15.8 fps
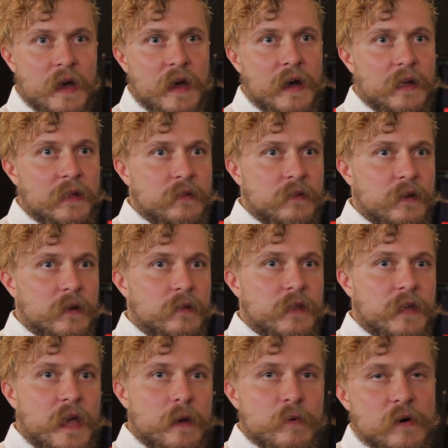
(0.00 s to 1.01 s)
and
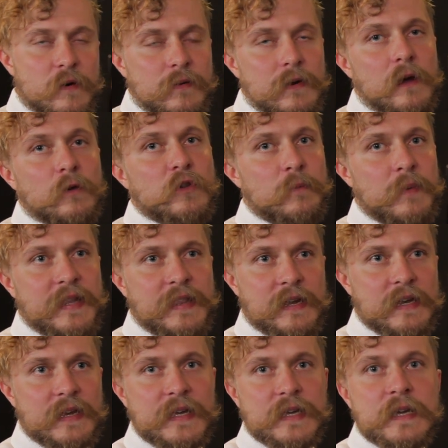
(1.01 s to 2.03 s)
the camera will
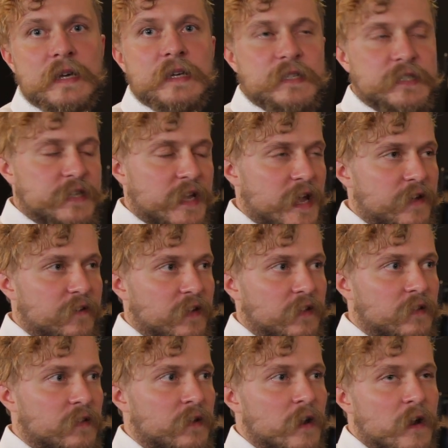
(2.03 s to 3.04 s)
automatically save
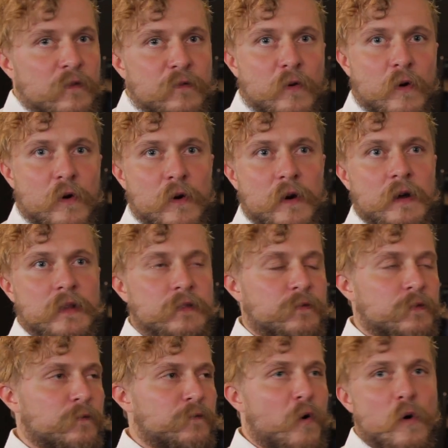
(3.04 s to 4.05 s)
it for
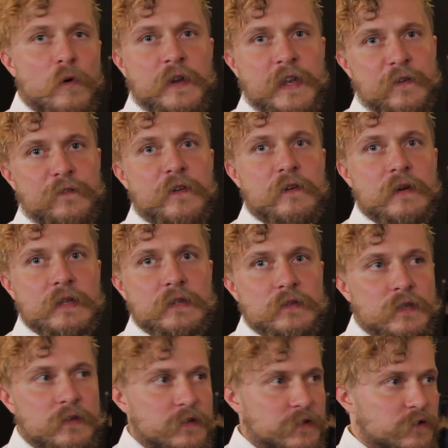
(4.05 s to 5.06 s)
4
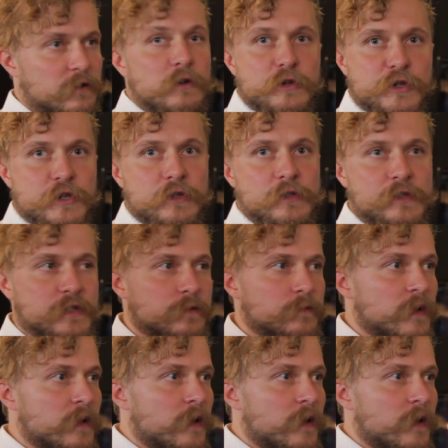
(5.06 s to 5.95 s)
different resolutions.